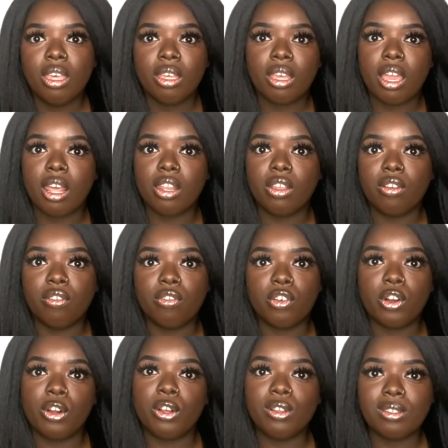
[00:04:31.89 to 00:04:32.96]
kind of
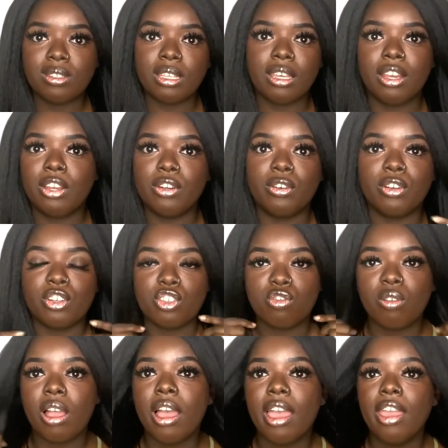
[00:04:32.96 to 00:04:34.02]
curl set under a
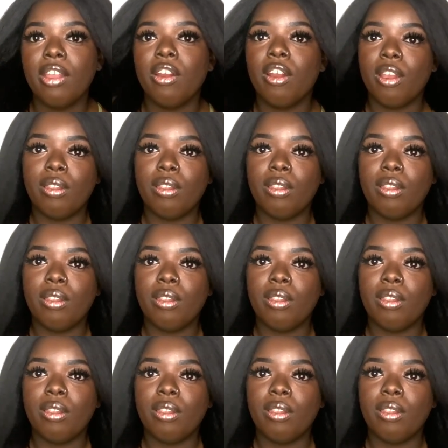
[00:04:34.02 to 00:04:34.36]
dryer,